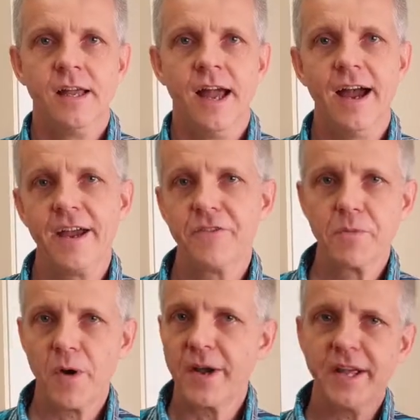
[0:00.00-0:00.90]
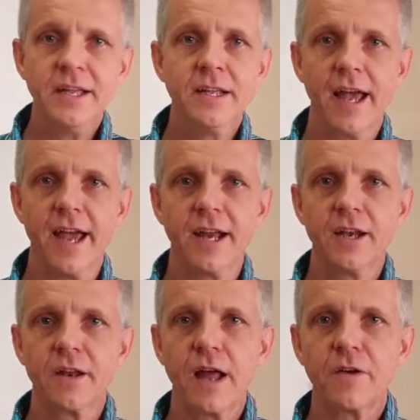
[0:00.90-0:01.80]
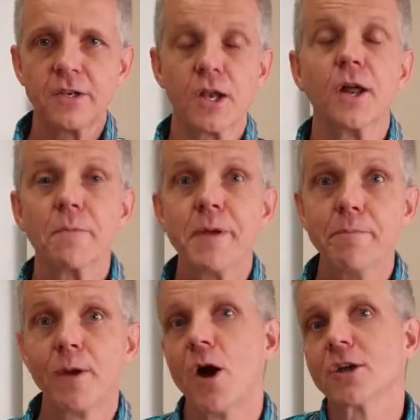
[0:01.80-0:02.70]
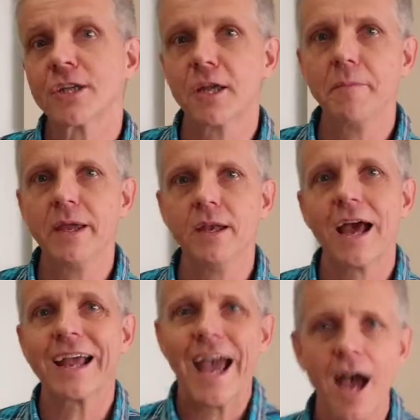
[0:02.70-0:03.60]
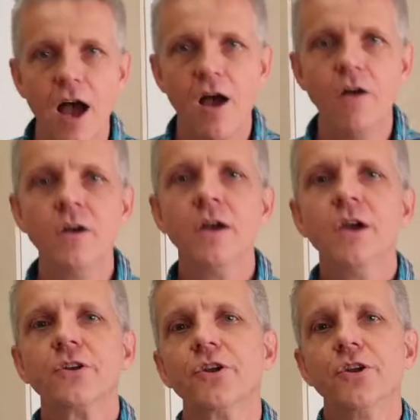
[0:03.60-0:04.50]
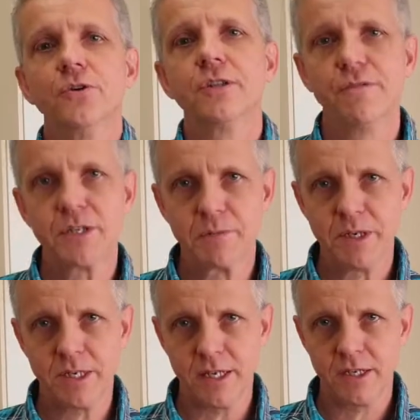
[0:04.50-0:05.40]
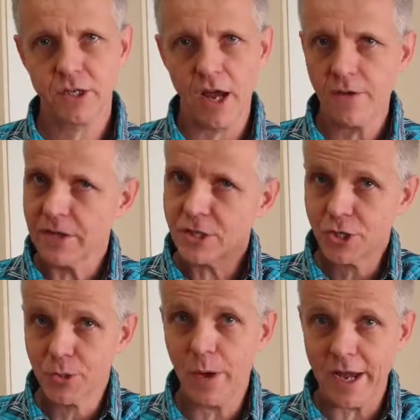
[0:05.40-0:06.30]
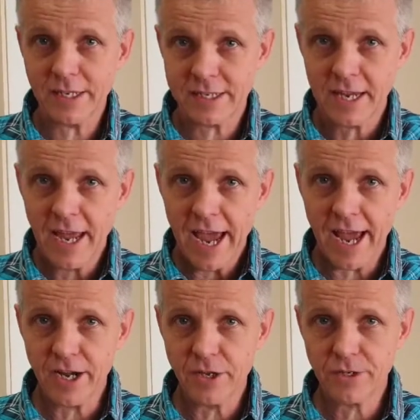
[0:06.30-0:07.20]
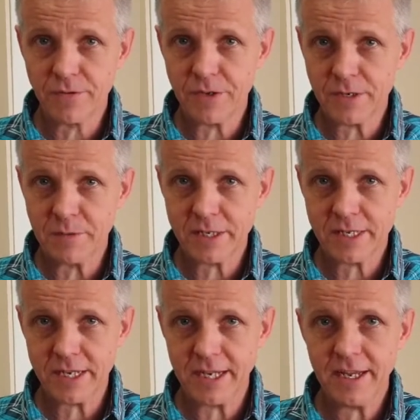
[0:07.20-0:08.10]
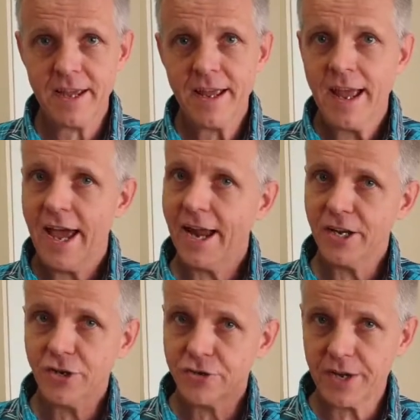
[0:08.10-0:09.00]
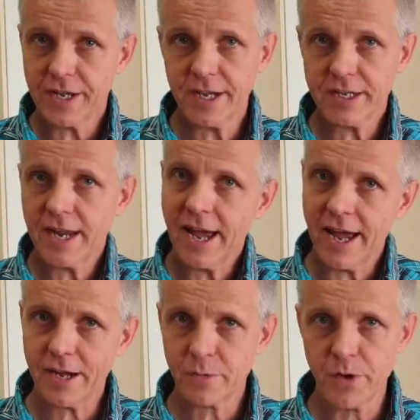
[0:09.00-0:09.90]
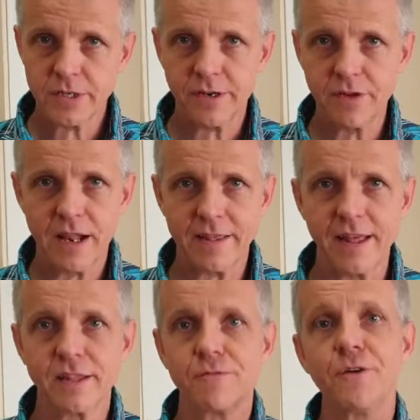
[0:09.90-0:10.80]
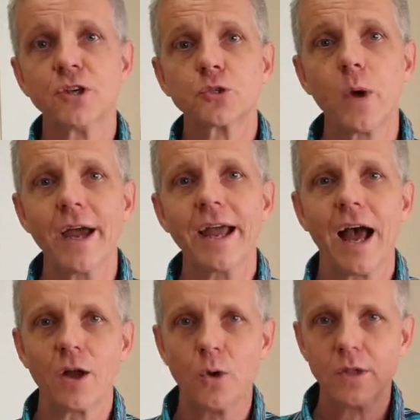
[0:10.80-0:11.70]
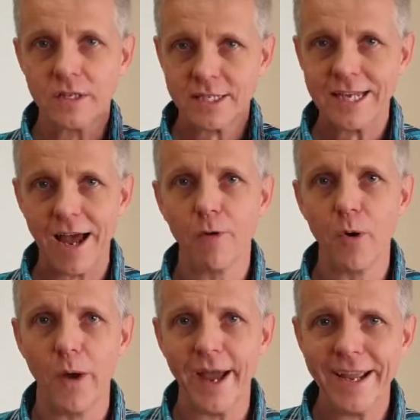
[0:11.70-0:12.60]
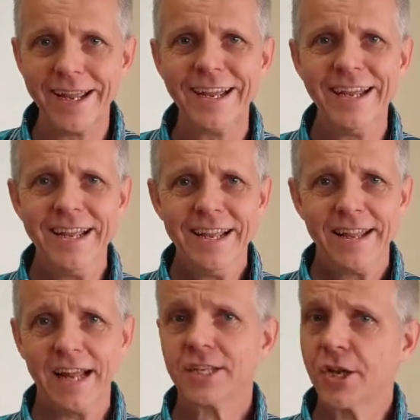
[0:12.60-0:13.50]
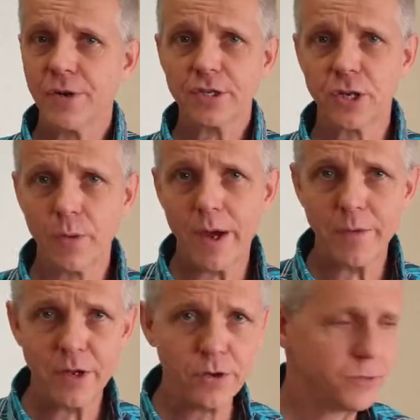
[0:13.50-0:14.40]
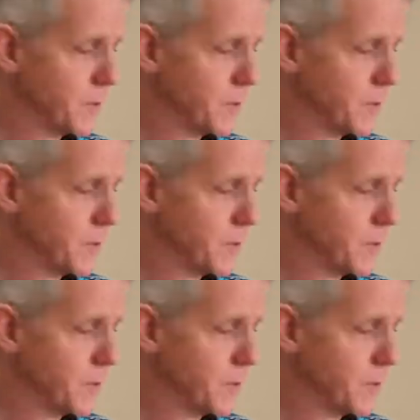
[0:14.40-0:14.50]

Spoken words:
Hi everybody, and I've got a lot of people asking me like, how do you use the vitamin C? So there's two ways how to use the vitamin C, how do you drink it, how it works, everything like that. The first way I call the sour way. That's the original way we use.